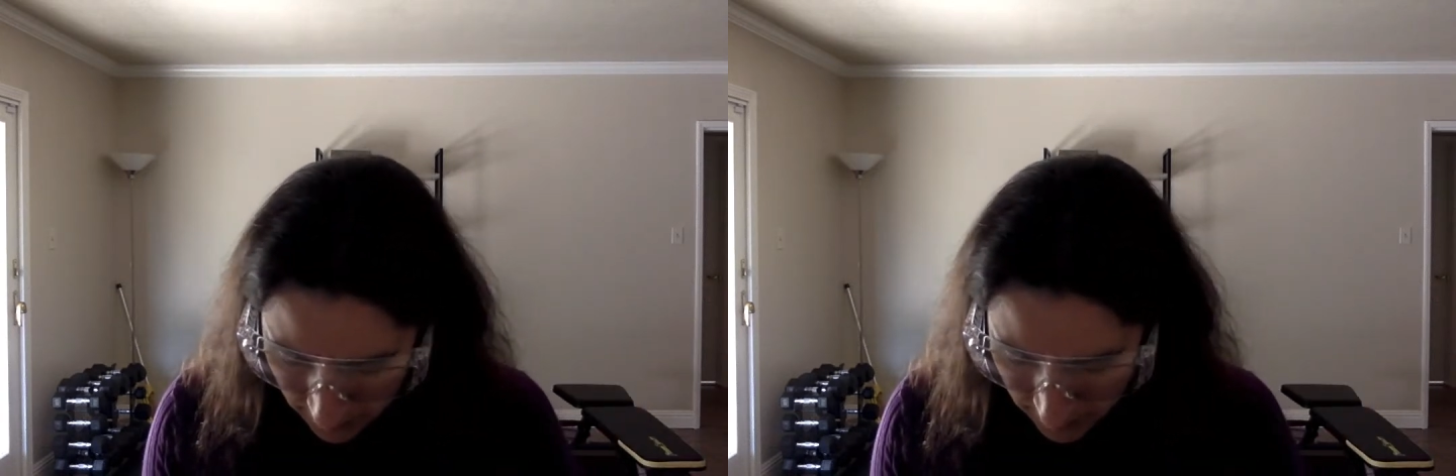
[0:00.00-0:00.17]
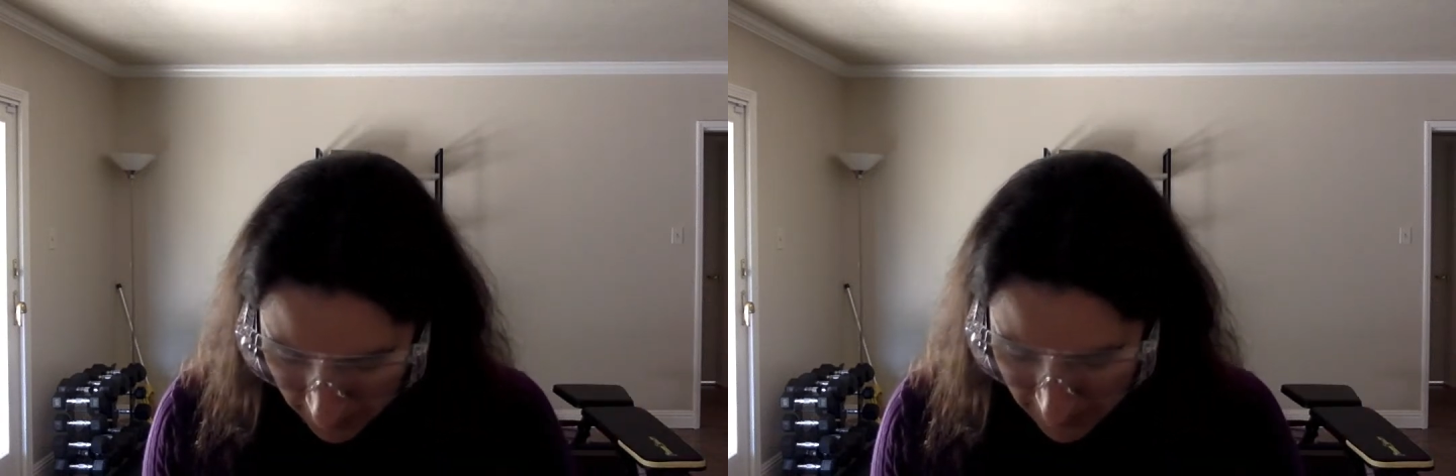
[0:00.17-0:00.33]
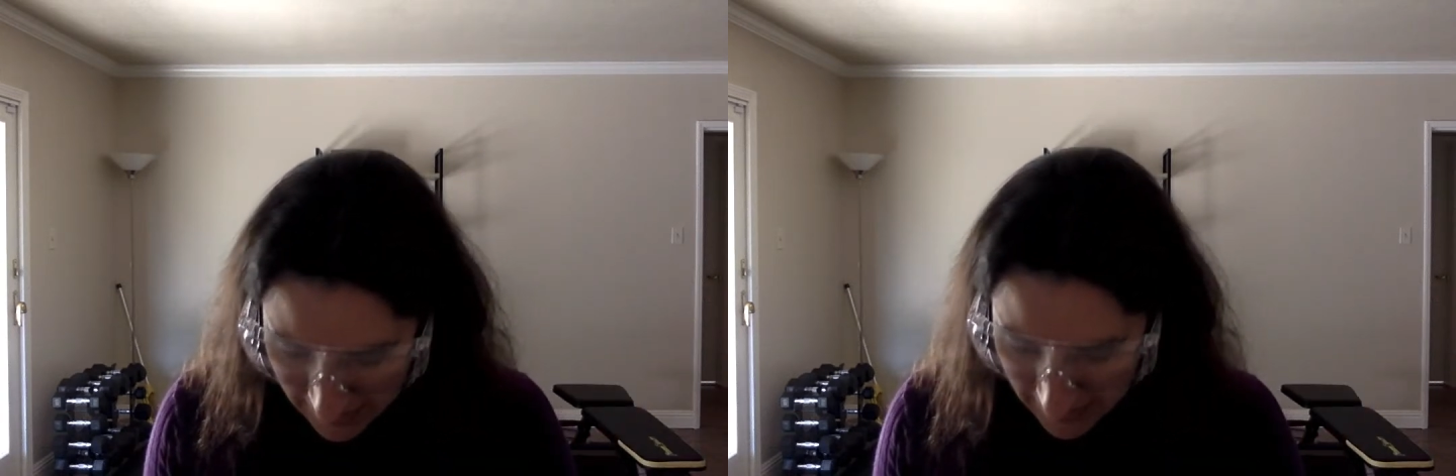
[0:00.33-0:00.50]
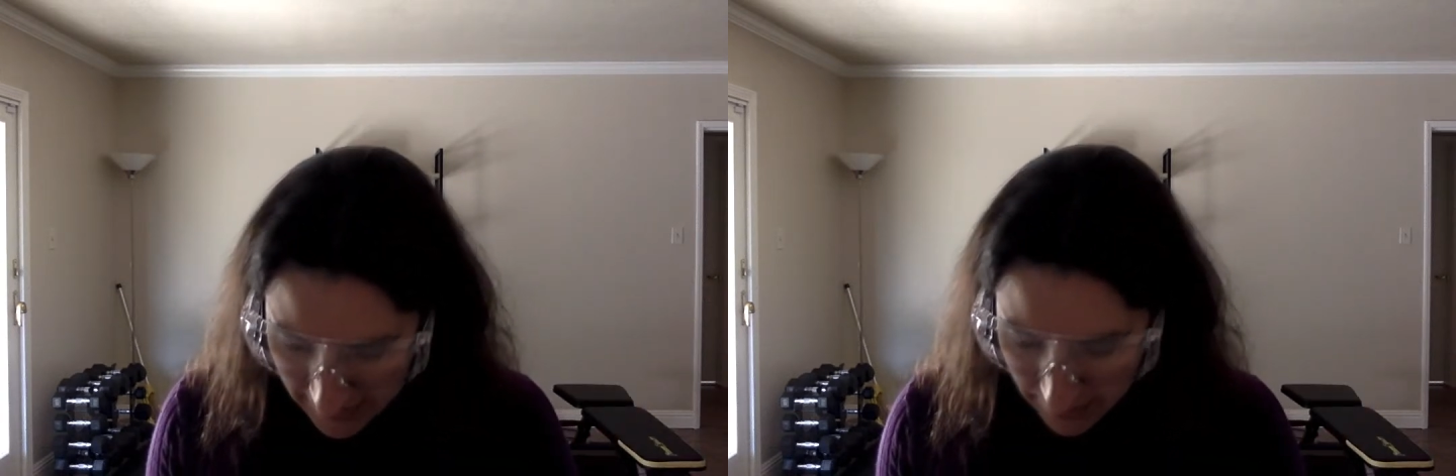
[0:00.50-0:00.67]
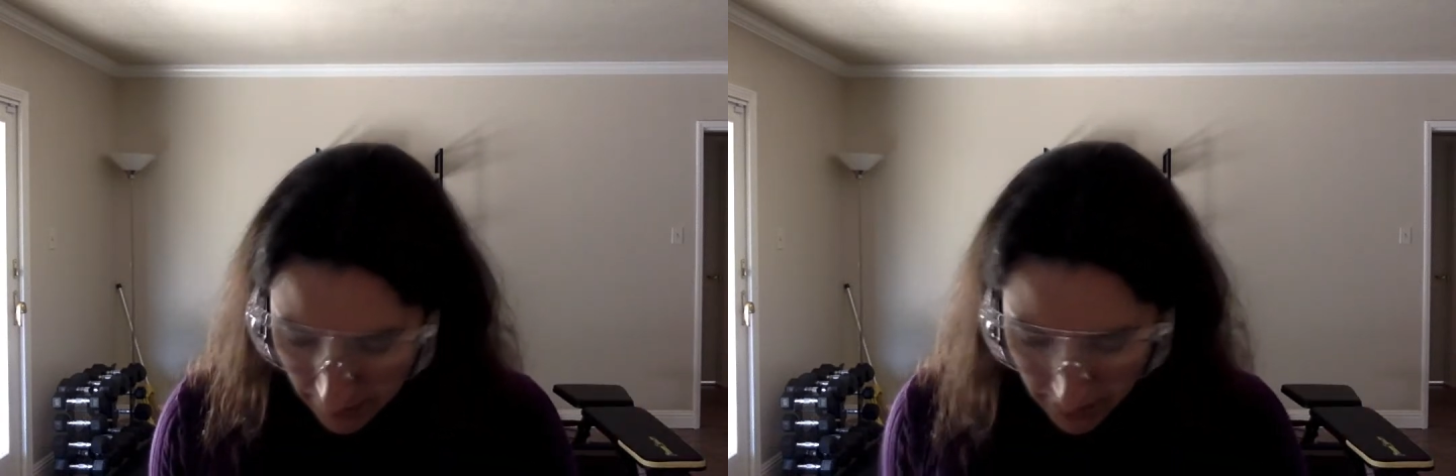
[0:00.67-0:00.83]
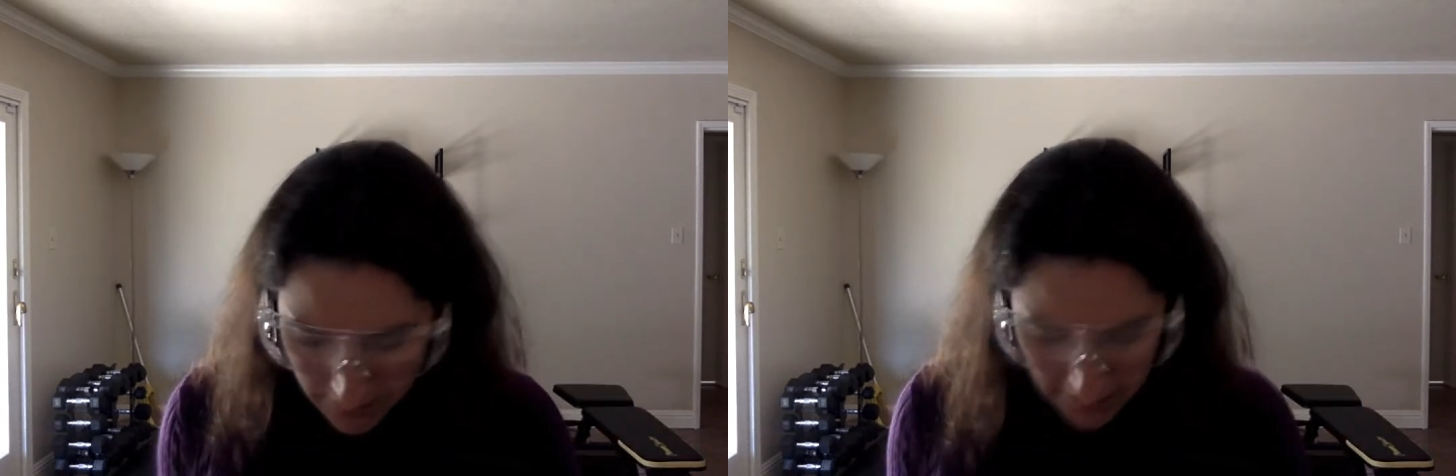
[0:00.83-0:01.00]
6
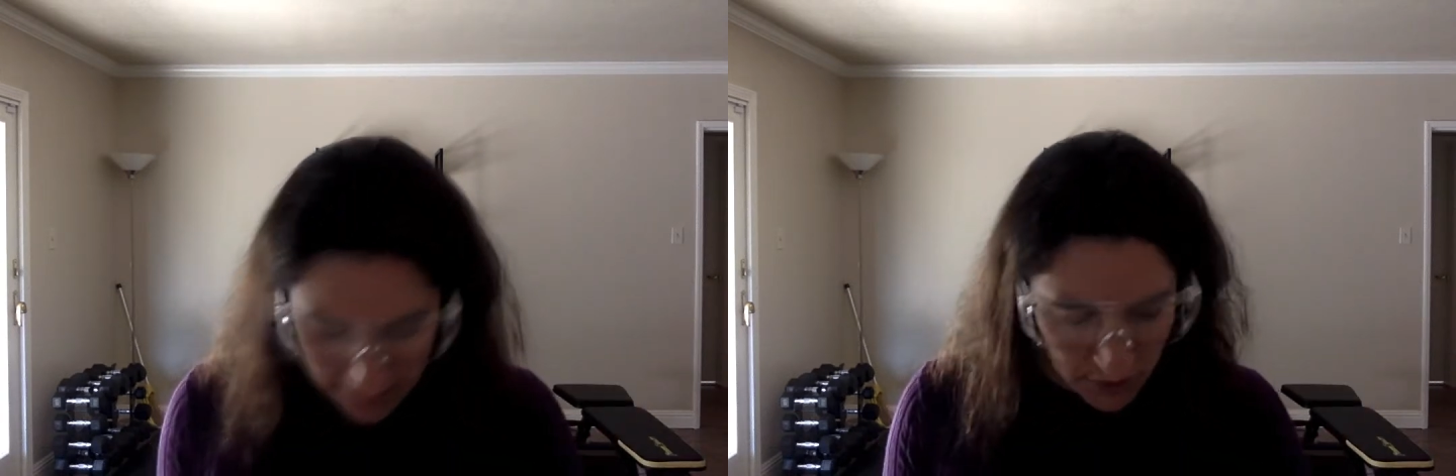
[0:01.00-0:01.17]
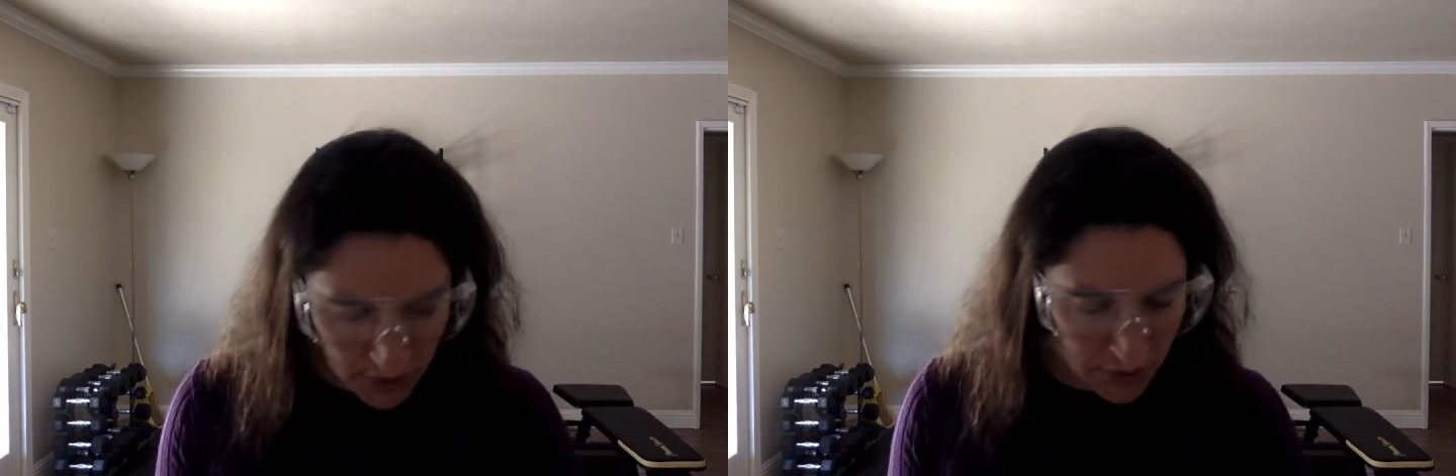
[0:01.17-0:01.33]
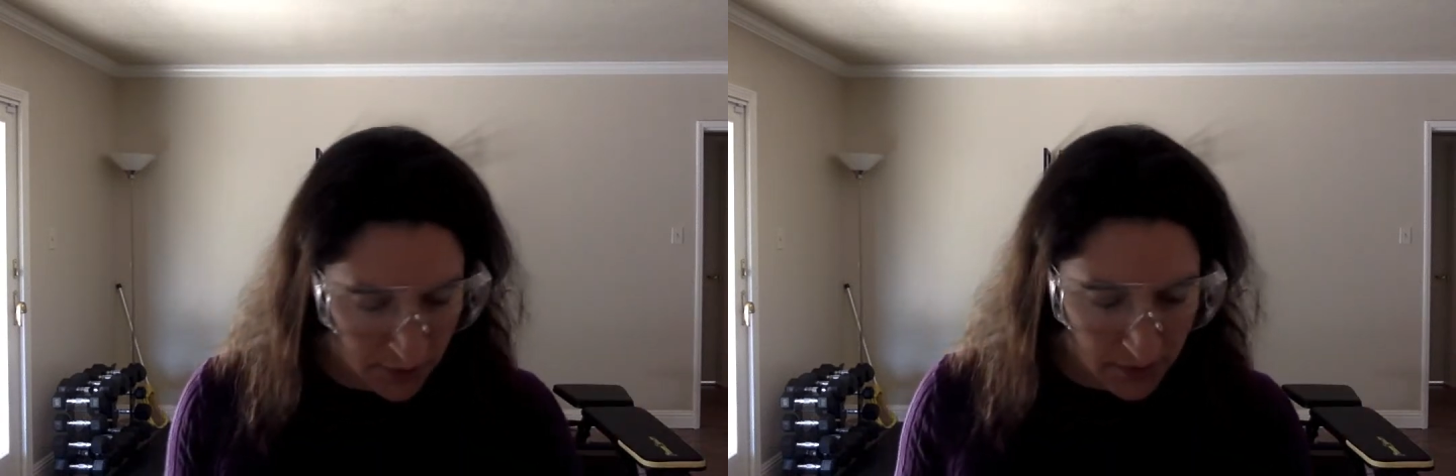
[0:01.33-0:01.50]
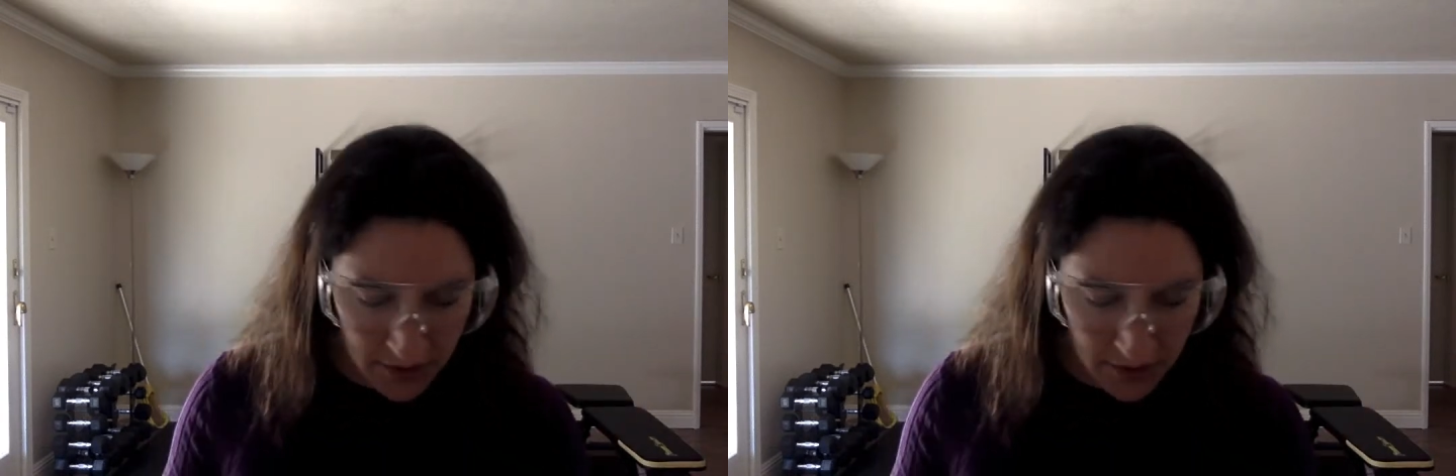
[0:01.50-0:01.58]
small test tubes.